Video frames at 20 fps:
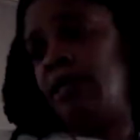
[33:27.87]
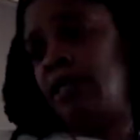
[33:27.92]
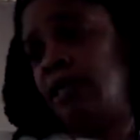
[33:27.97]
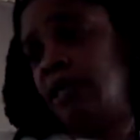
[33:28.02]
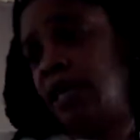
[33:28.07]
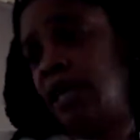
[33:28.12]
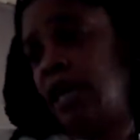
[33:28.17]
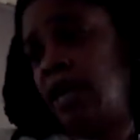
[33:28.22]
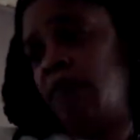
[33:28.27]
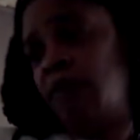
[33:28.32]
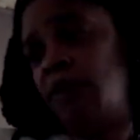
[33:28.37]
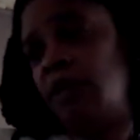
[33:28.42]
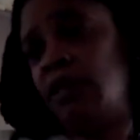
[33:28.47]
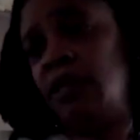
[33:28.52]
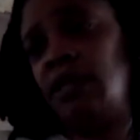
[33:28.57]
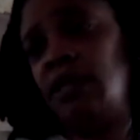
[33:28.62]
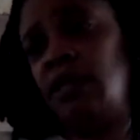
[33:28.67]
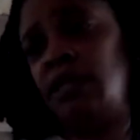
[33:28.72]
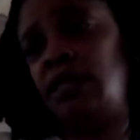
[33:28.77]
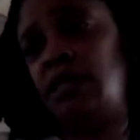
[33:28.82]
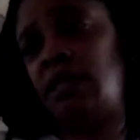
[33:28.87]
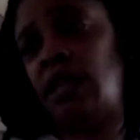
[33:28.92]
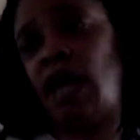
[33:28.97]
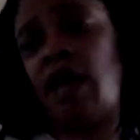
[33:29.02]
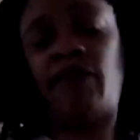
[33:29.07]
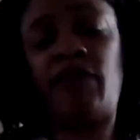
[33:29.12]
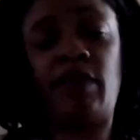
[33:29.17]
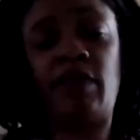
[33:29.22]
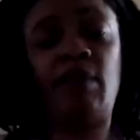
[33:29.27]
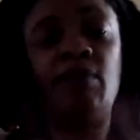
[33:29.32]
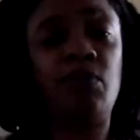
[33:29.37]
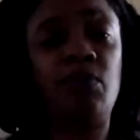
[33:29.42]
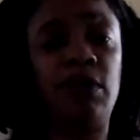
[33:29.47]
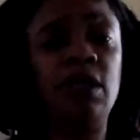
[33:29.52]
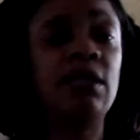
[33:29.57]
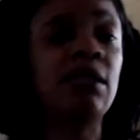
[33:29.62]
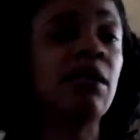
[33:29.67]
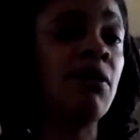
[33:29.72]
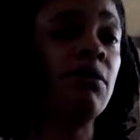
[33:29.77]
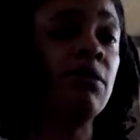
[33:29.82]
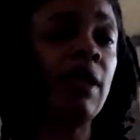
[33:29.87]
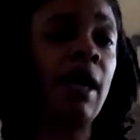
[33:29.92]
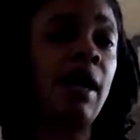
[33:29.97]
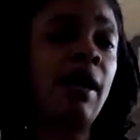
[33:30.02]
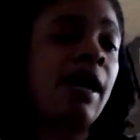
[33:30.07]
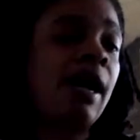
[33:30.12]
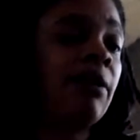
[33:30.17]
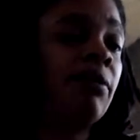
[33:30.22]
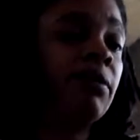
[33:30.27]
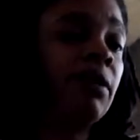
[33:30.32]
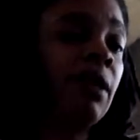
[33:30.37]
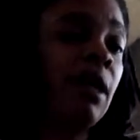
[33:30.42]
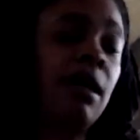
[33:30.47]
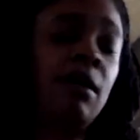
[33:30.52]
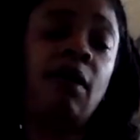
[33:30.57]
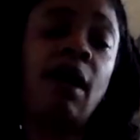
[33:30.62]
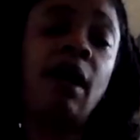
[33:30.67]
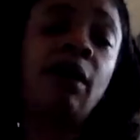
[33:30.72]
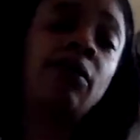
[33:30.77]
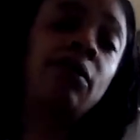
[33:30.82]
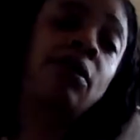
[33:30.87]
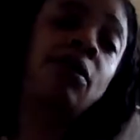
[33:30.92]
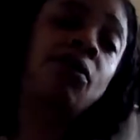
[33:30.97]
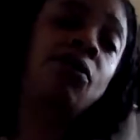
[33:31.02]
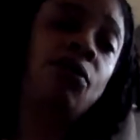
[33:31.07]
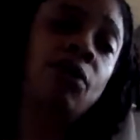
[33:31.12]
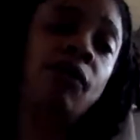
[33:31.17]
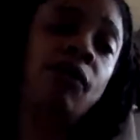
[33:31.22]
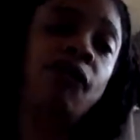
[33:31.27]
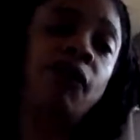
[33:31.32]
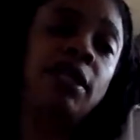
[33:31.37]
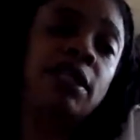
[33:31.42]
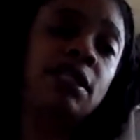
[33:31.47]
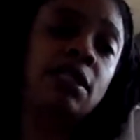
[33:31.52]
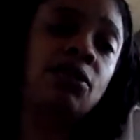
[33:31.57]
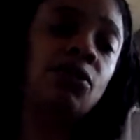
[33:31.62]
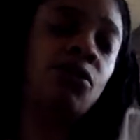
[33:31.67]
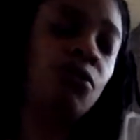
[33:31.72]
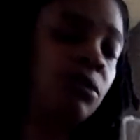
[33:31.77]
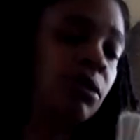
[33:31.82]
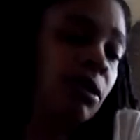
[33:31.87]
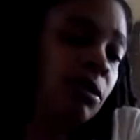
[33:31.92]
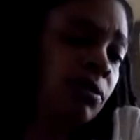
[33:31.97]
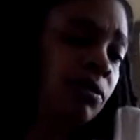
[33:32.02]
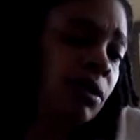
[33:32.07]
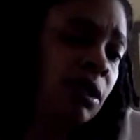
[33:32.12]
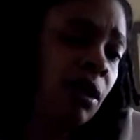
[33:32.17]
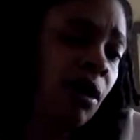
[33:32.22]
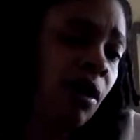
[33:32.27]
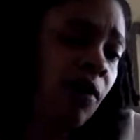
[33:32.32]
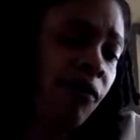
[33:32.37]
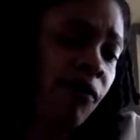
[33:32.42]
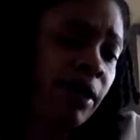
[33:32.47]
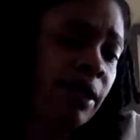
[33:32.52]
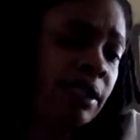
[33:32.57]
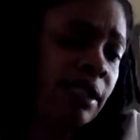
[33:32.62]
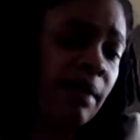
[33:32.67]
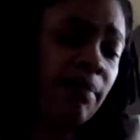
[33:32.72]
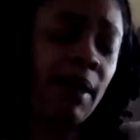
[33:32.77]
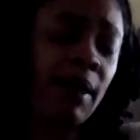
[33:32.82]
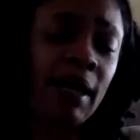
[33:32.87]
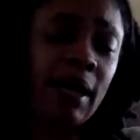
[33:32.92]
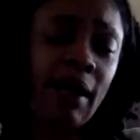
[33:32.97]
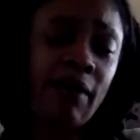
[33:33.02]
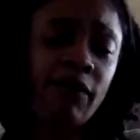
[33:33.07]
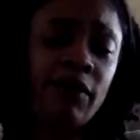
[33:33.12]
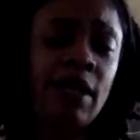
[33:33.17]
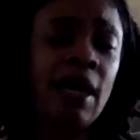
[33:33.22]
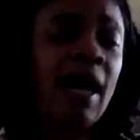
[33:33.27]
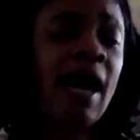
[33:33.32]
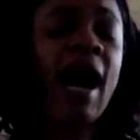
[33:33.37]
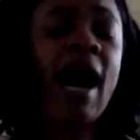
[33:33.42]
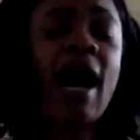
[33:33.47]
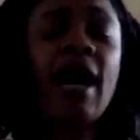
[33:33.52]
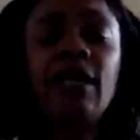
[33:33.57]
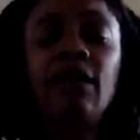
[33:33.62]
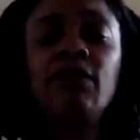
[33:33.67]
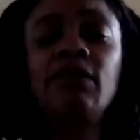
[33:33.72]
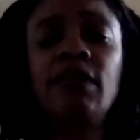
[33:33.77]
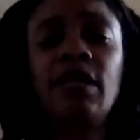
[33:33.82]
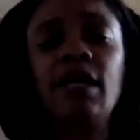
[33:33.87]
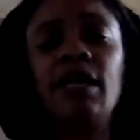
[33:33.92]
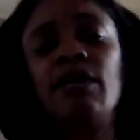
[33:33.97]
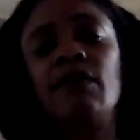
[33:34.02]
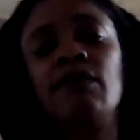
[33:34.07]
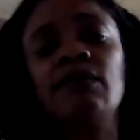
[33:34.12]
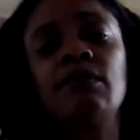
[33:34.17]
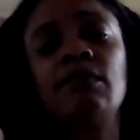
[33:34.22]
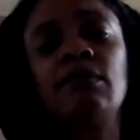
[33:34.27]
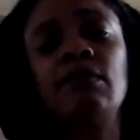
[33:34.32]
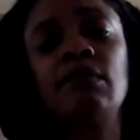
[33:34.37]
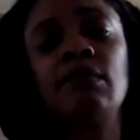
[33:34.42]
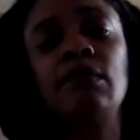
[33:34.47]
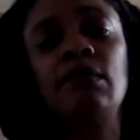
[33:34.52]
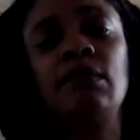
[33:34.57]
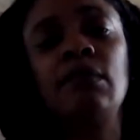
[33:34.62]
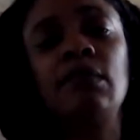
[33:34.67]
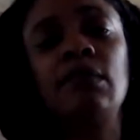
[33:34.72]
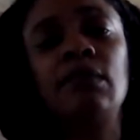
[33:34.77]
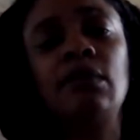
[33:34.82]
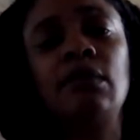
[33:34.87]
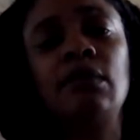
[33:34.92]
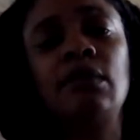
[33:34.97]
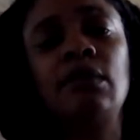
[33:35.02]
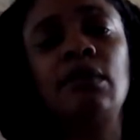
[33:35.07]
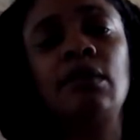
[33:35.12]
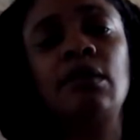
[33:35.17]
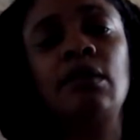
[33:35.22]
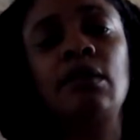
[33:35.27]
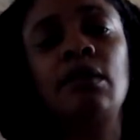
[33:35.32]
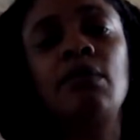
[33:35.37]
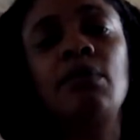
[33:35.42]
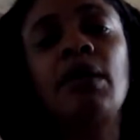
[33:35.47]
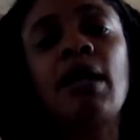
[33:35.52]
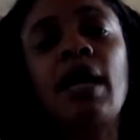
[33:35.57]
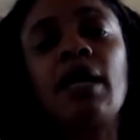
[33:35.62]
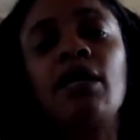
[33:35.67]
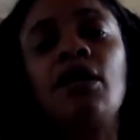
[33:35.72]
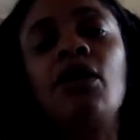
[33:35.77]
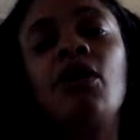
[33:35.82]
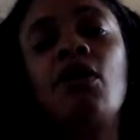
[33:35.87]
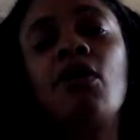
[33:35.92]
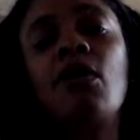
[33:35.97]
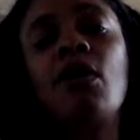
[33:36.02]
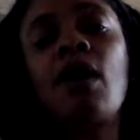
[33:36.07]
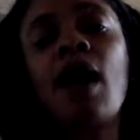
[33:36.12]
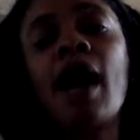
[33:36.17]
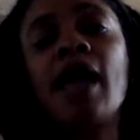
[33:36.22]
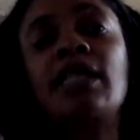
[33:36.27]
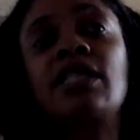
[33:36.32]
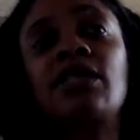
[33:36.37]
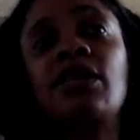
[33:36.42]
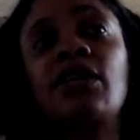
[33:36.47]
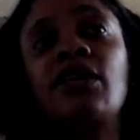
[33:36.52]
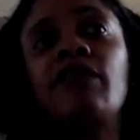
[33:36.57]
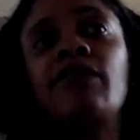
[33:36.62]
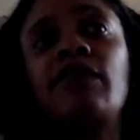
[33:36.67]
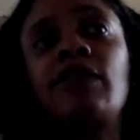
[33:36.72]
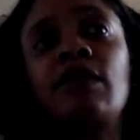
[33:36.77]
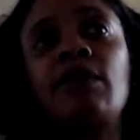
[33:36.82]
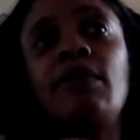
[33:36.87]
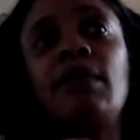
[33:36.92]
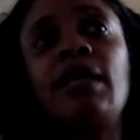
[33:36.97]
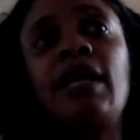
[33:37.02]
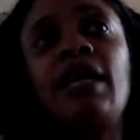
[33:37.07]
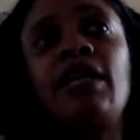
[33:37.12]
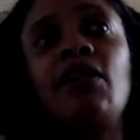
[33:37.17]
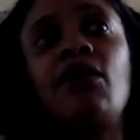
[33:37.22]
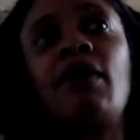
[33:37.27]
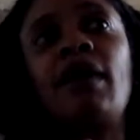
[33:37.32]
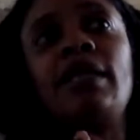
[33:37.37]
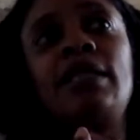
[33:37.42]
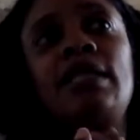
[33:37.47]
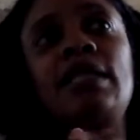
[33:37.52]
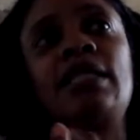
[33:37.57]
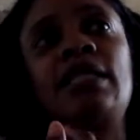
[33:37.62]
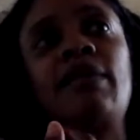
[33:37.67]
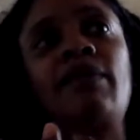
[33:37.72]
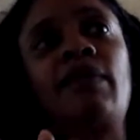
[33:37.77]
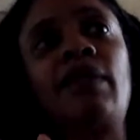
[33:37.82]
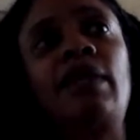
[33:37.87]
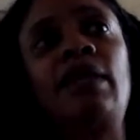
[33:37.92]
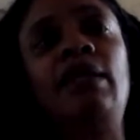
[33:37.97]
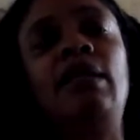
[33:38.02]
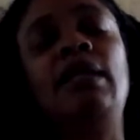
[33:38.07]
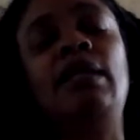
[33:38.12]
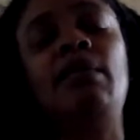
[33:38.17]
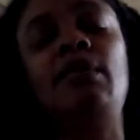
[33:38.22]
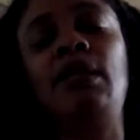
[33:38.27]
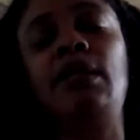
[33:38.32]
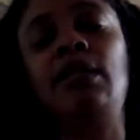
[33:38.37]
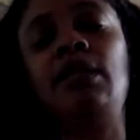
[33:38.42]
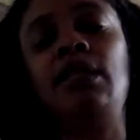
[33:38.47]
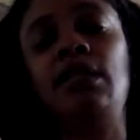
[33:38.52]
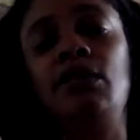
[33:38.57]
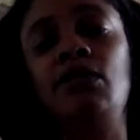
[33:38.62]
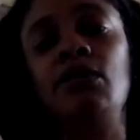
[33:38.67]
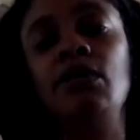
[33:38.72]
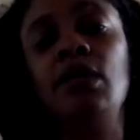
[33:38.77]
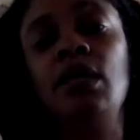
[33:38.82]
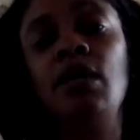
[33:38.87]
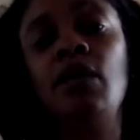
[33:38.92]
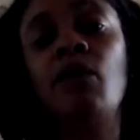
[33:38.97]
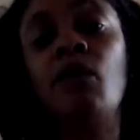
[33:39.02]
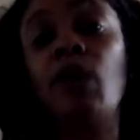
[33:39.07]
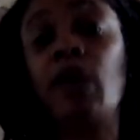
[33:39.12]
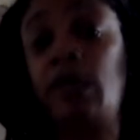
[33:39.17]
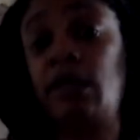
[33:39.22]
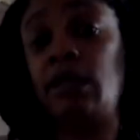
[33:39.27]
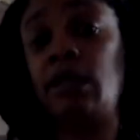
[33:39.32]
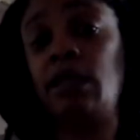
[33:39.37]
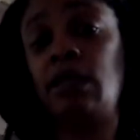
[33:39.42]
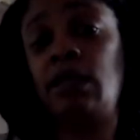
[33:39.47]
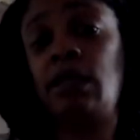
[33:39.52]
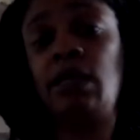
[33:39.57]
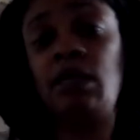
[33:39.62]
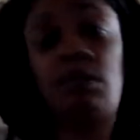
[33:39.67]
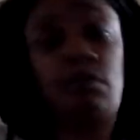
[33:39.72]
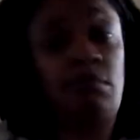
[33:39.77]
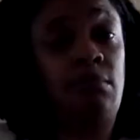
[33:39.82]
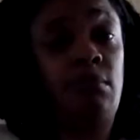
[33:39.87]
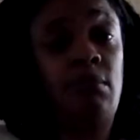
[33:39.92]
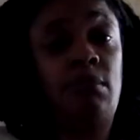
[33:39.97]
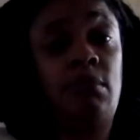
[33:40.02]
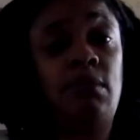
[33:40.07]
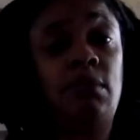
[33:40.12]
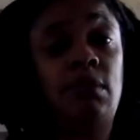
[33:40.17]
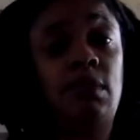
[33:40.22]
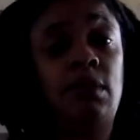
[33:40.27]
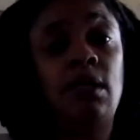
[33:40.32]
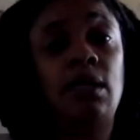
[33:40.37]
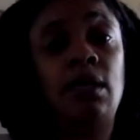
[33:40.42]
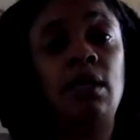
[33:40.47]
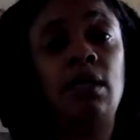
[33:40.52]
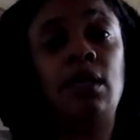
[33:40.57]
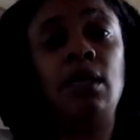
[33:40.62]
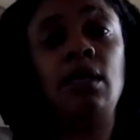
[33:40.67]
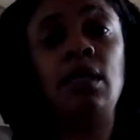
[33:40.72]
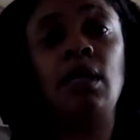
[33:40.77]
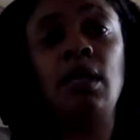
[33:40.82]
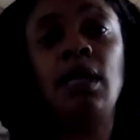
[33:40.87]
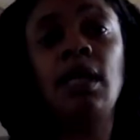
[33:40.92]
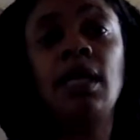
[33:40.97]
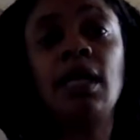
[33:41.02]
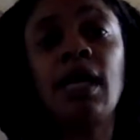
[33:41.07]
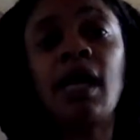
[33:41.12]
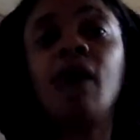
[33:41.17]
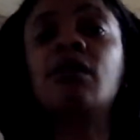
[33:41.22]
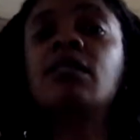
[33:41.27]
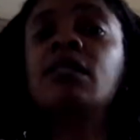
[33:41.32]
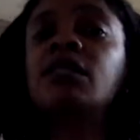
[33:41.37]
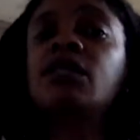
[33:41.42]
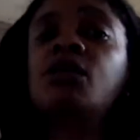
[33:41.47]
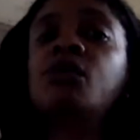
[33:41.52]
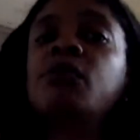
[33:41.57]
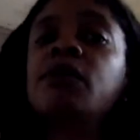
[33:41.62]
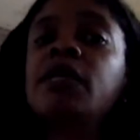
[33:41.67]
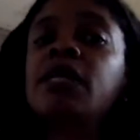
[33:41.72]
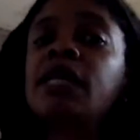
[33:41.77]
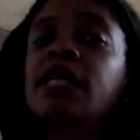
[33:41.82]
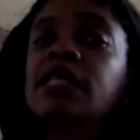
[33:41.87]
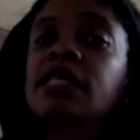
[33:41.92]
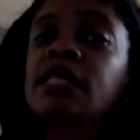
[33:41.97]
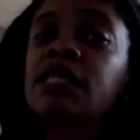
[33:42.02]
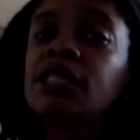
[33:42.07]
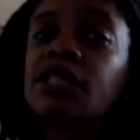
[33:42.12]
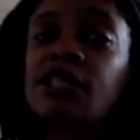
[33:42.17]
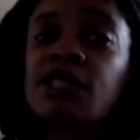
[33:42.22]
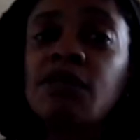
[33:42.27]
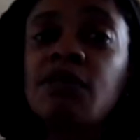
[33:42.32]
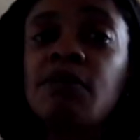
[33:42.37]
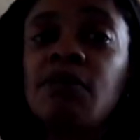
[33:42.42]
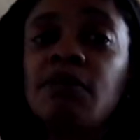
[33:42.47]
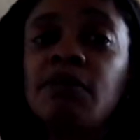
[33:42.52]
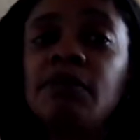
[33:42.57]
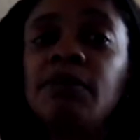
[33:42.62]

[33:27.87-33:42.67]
today, because after this goes out, I don't know. I don't know who it reaches, who don't reach. It may not reach. I don't know. But I know I served him, and I know I did something he needed me to do. Whether he allows me to do what he needs to do